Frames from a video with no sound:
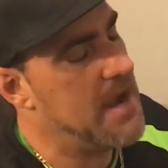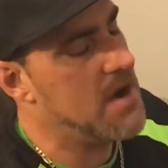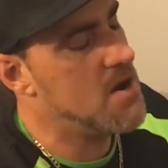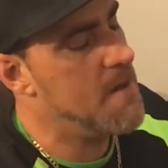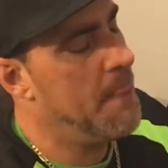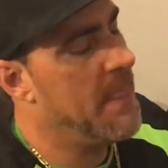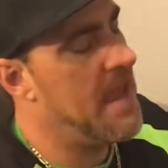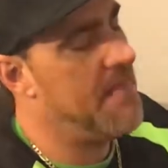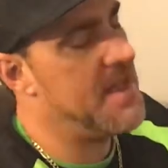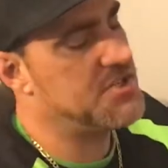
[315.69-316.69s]
here,
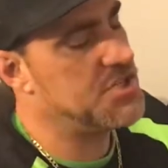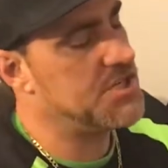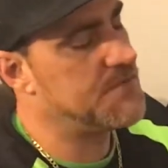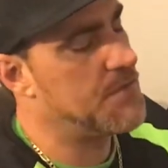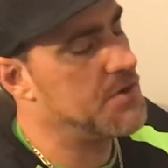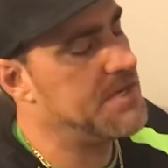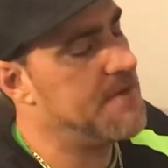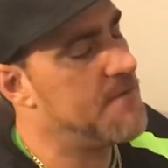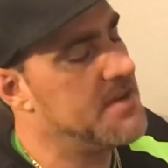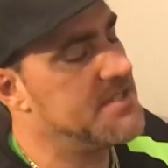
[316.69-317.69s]
and that's just for
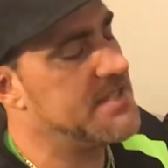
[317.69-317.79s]
different